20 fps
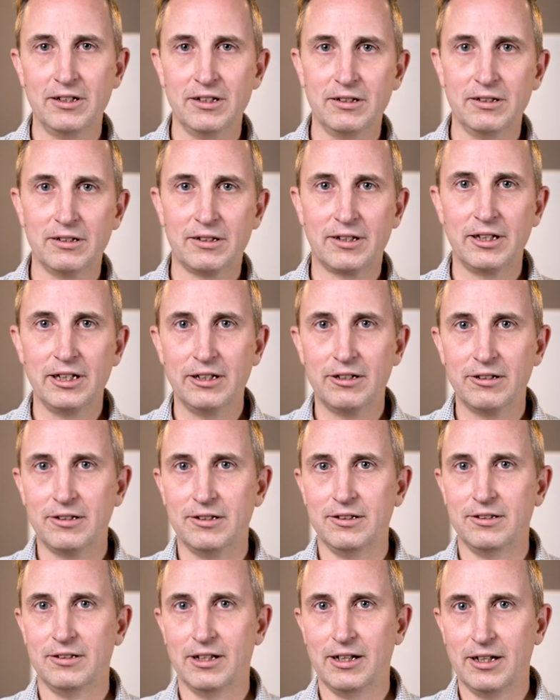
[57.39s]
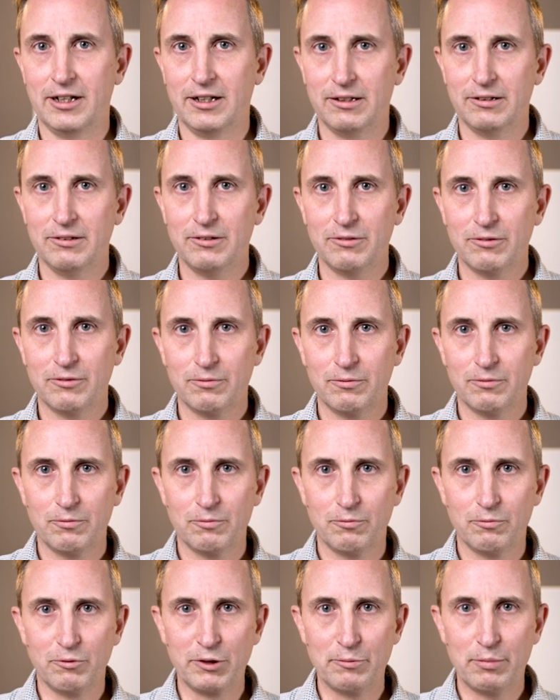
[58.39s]
the theater design,
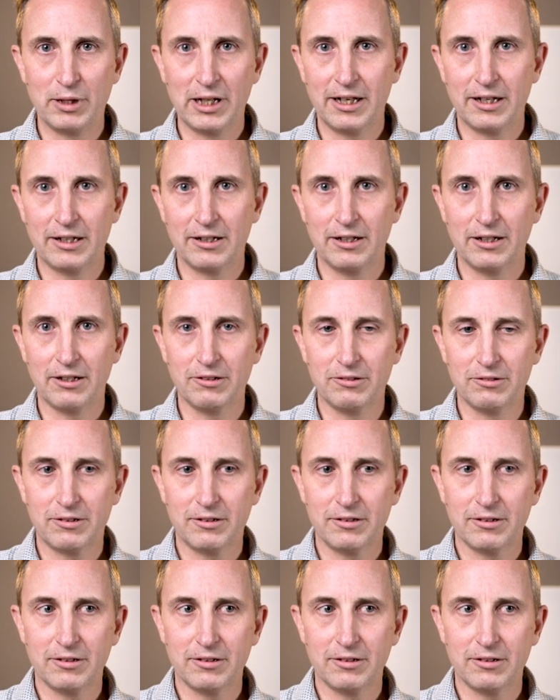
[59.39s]
we planned out